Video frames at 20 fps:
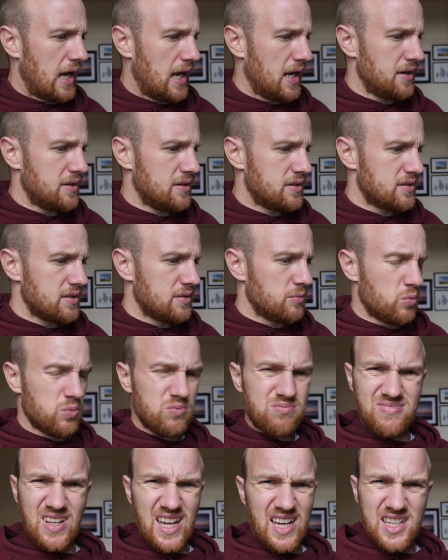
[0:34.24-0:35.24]
and
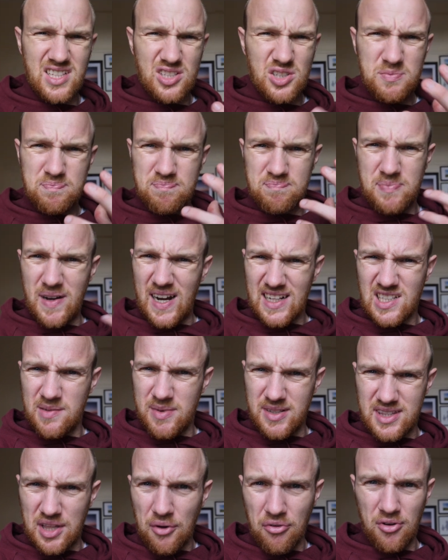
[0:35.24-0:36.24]
yeah, he's just been acting
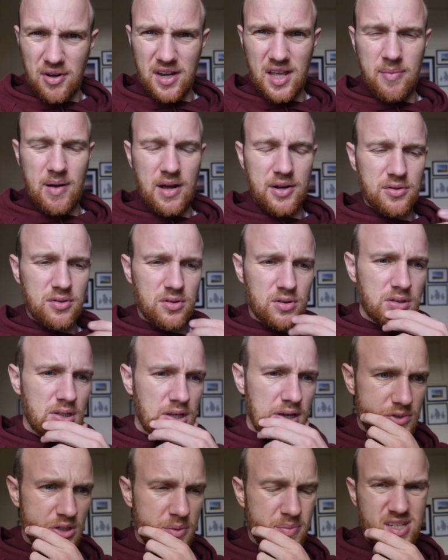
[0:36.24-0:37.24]
a bit differently about it all
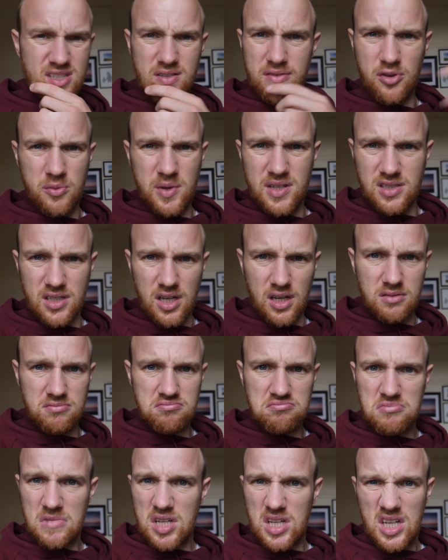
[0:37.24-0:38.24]
compared to a few weeks ago.
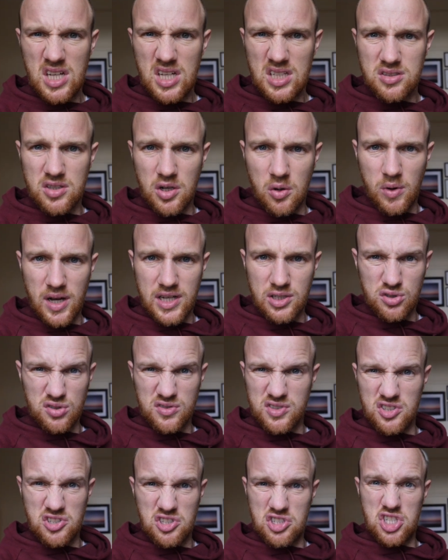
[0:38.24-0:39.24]
Don't know why he all of
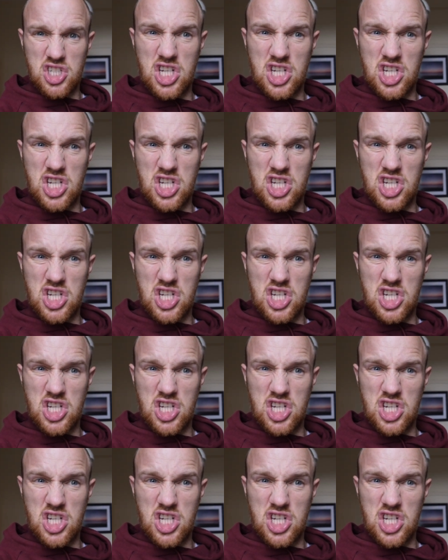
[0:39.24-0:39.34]
a sudden just